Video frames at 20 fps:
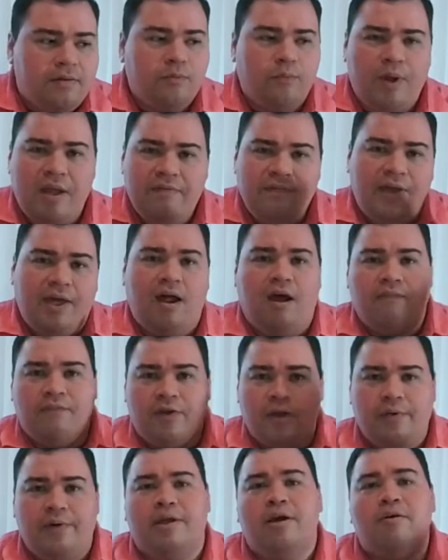waving off
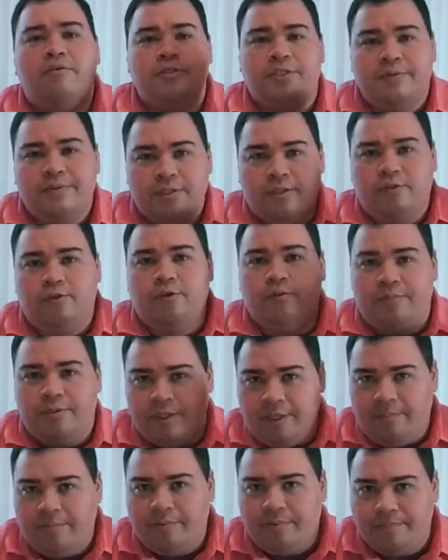and going, oh, she was a troop
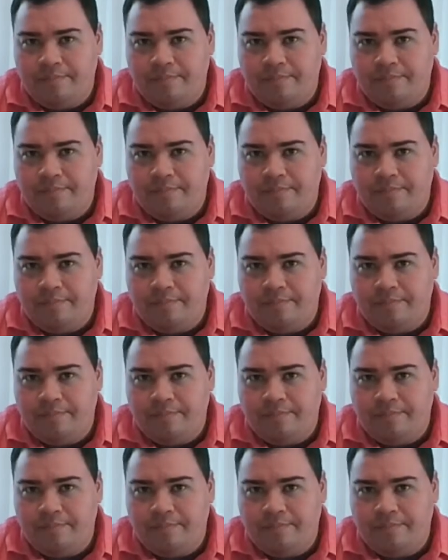ship.